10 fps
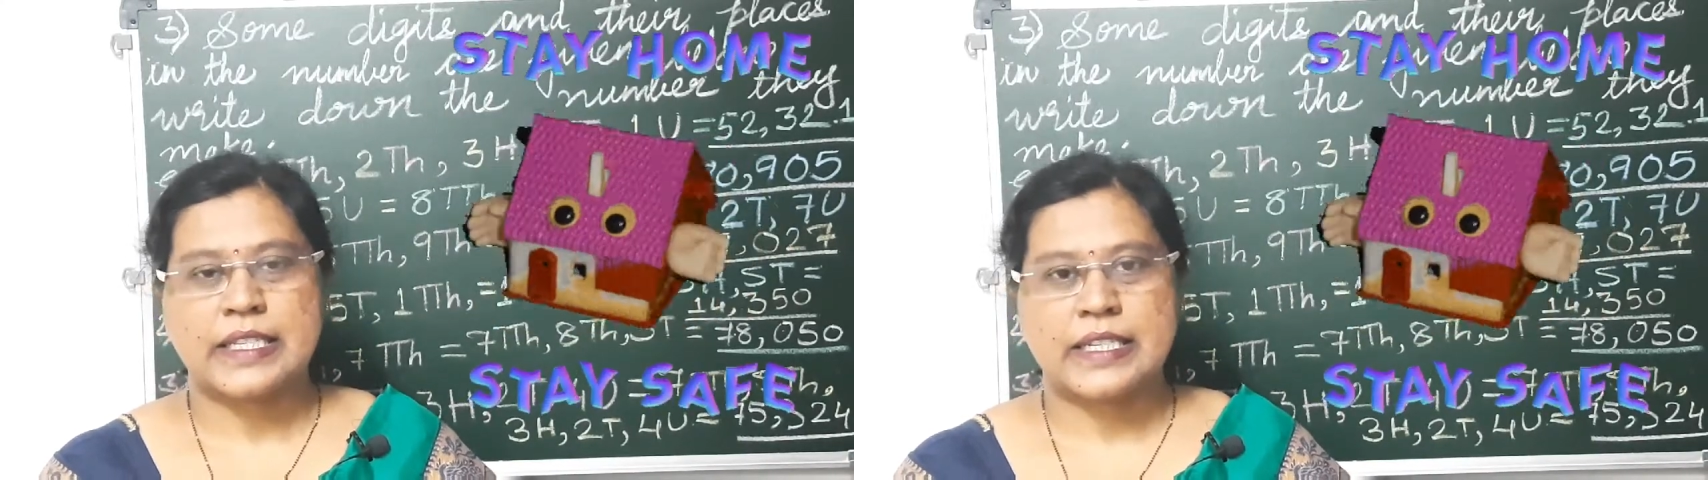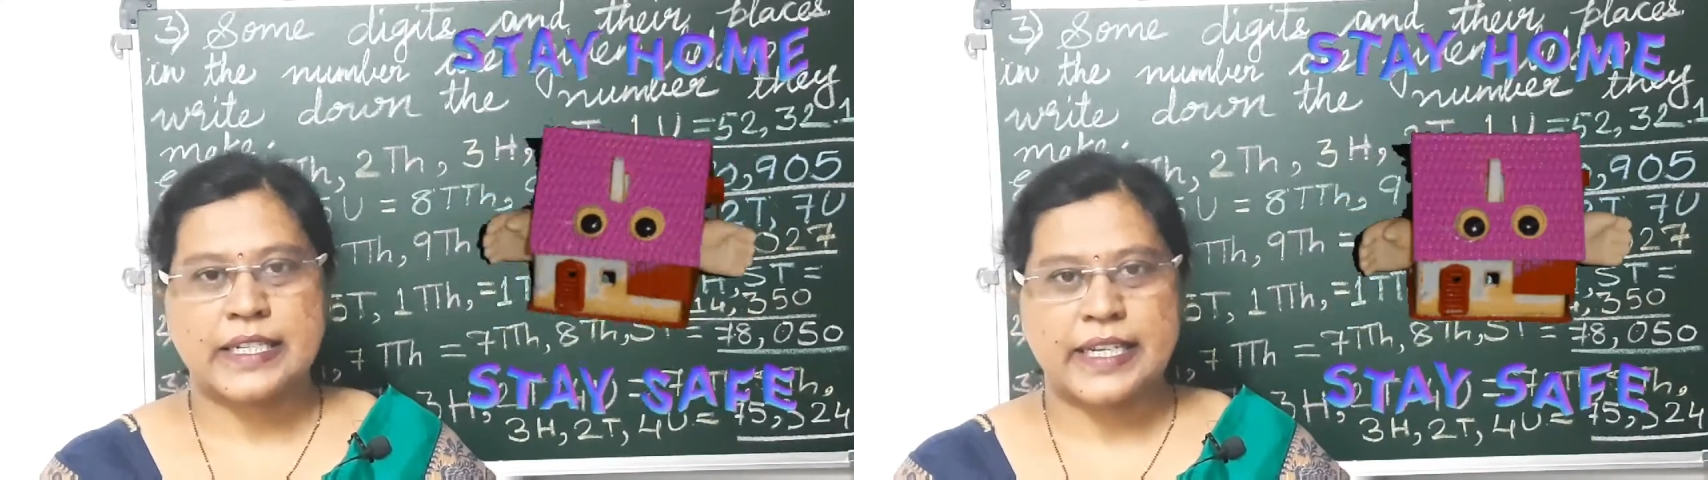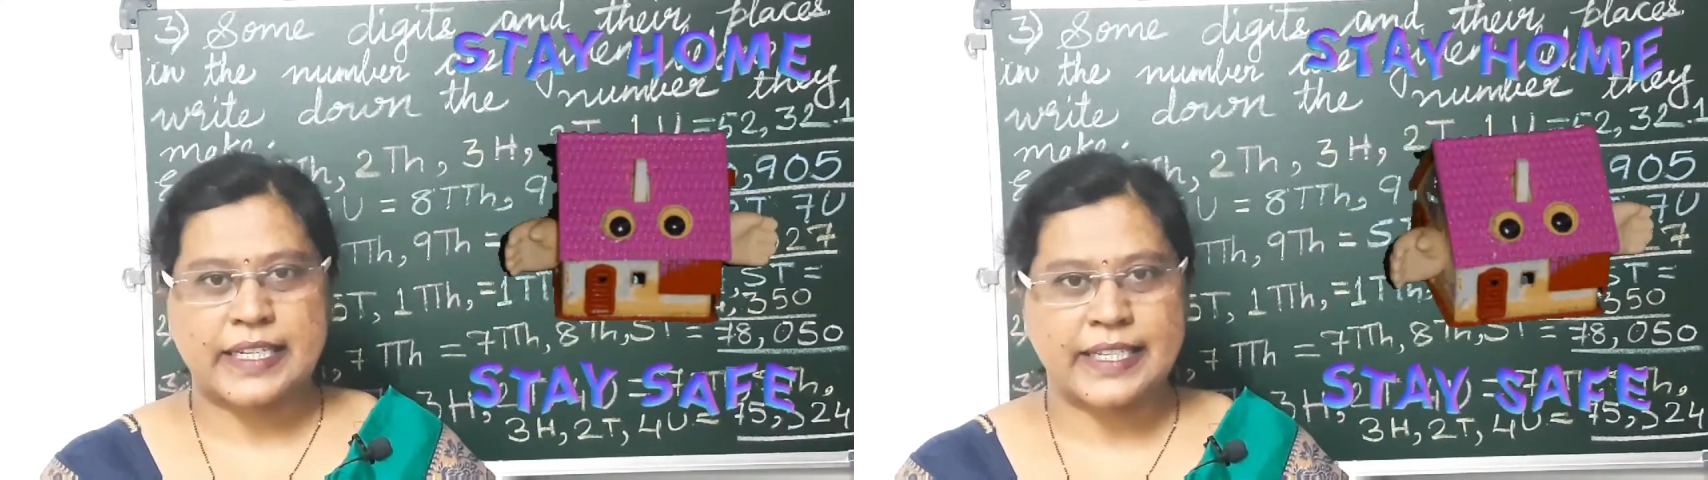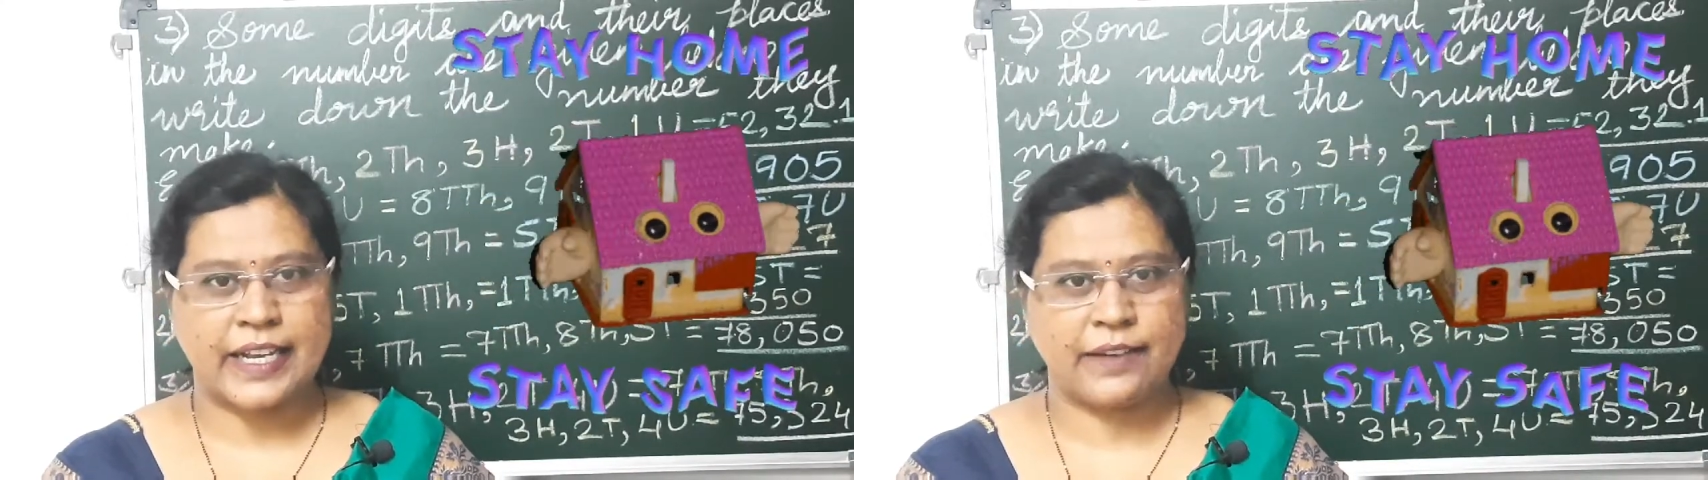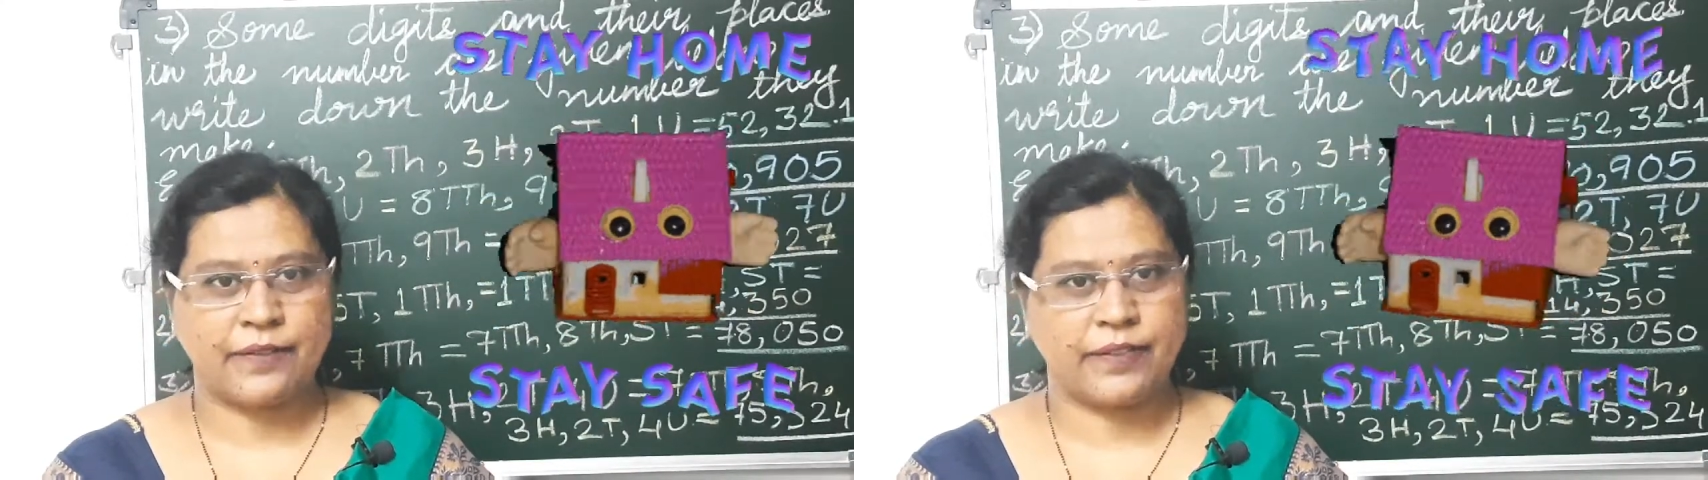stay
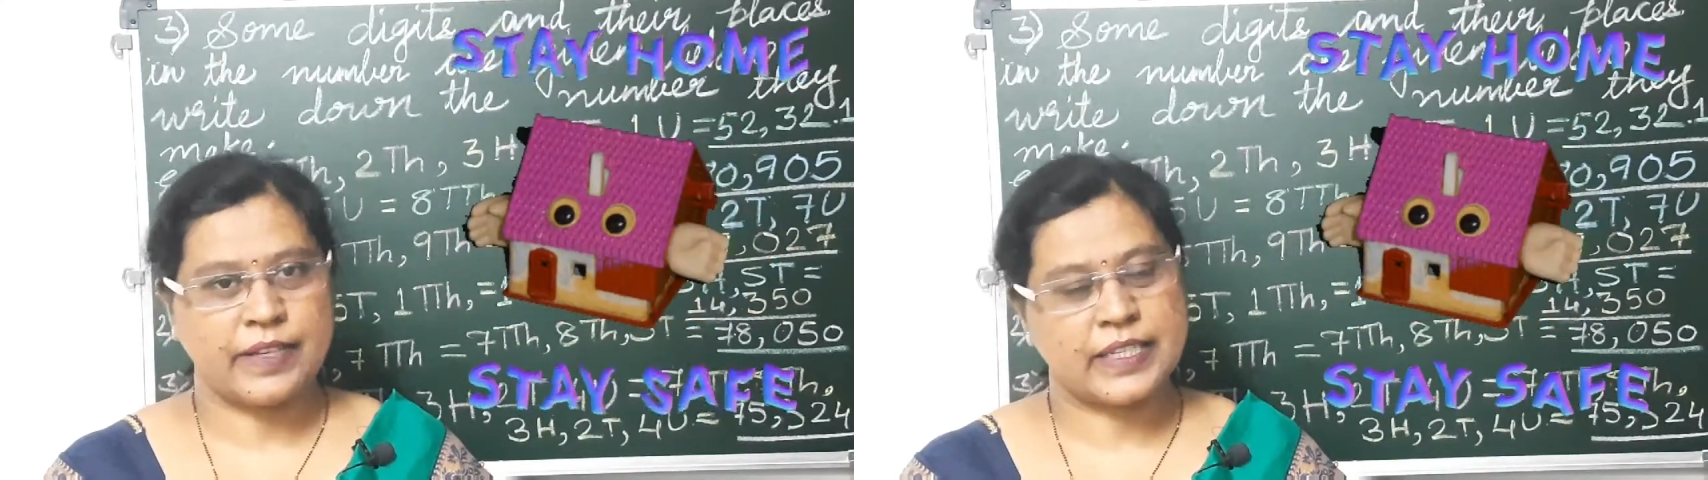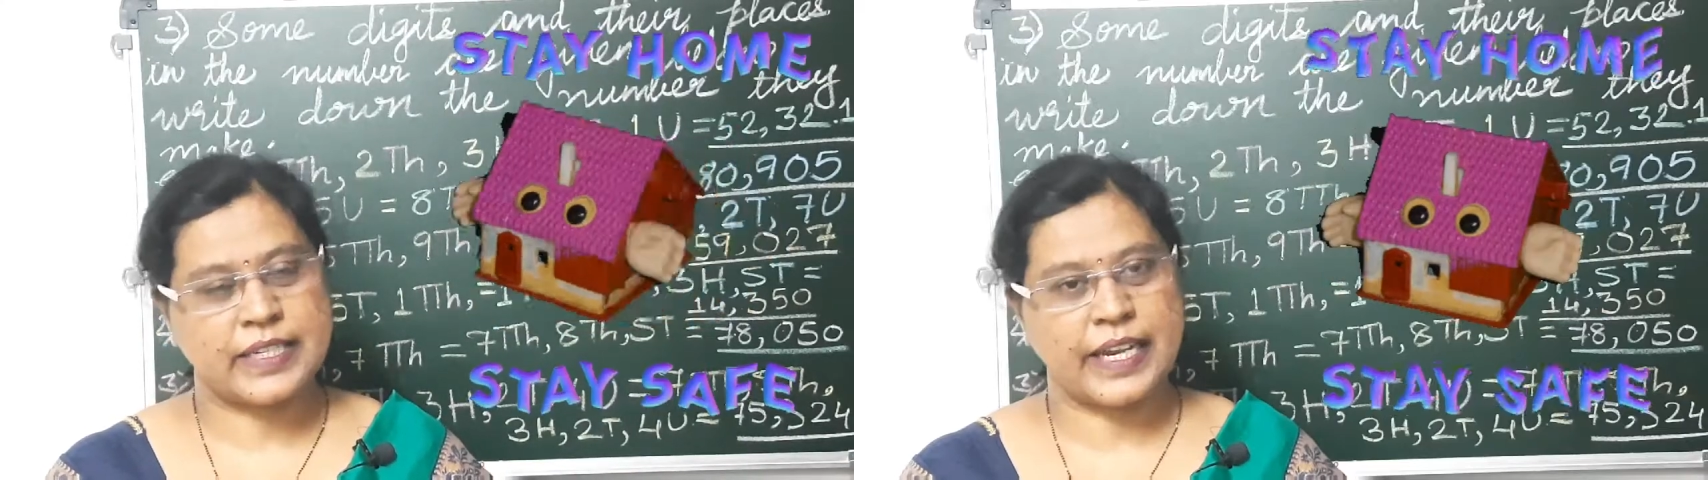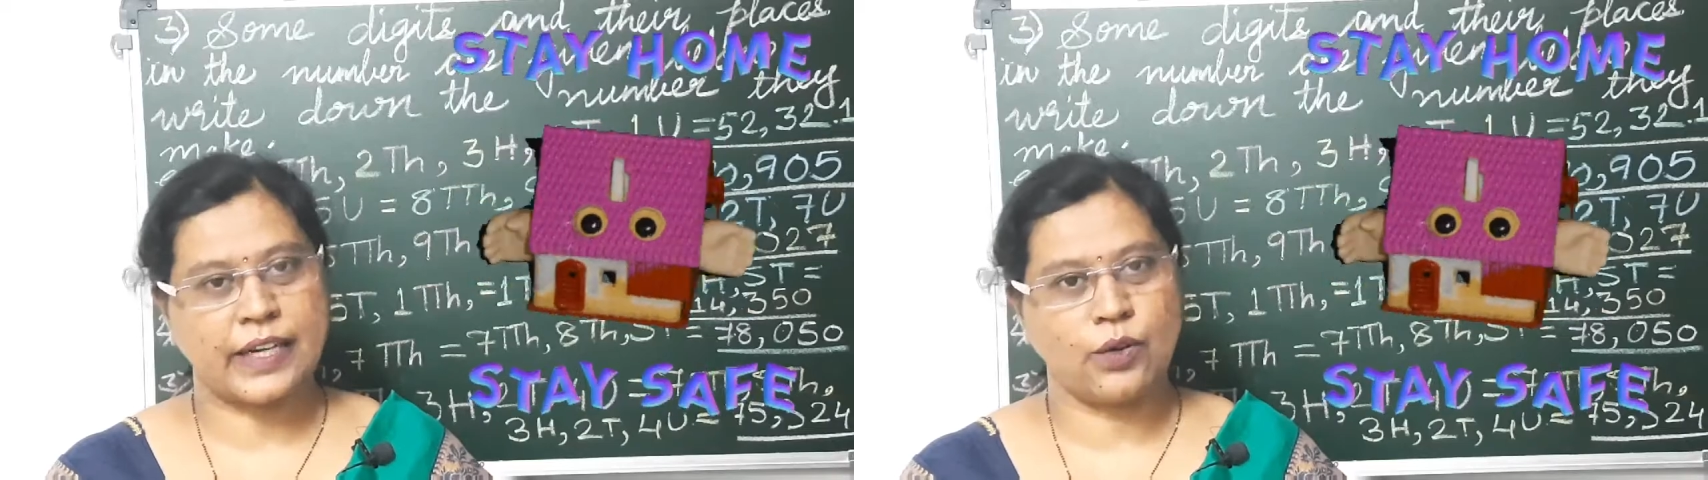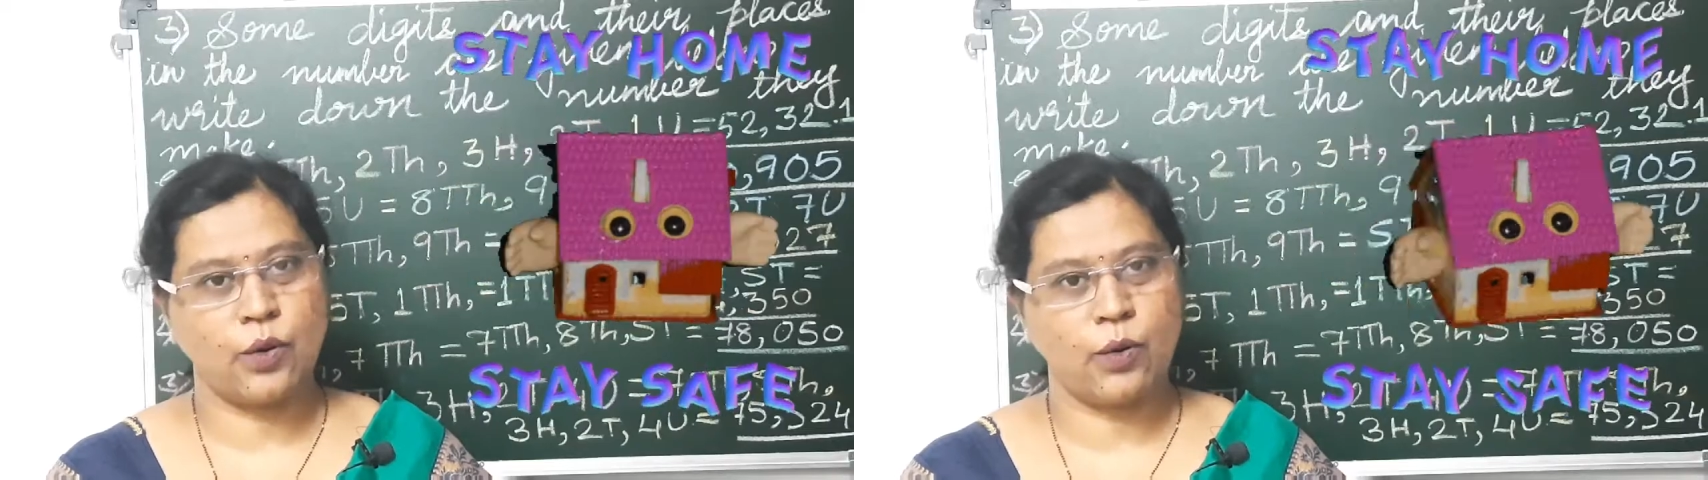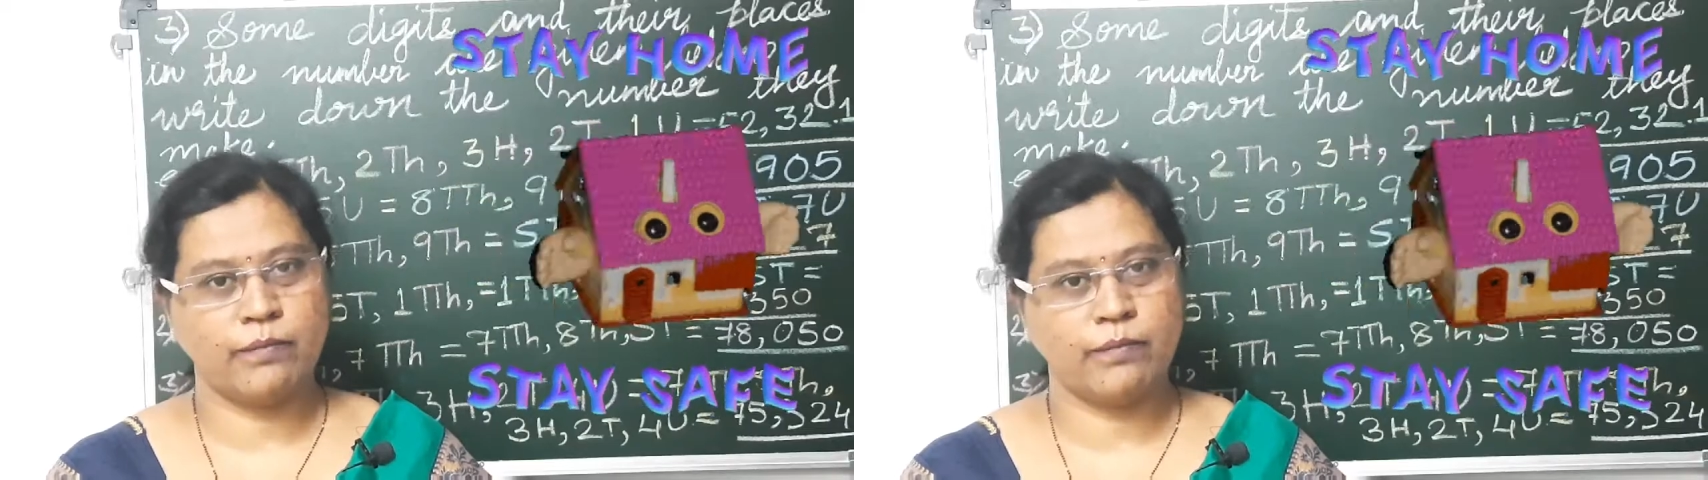safe stay at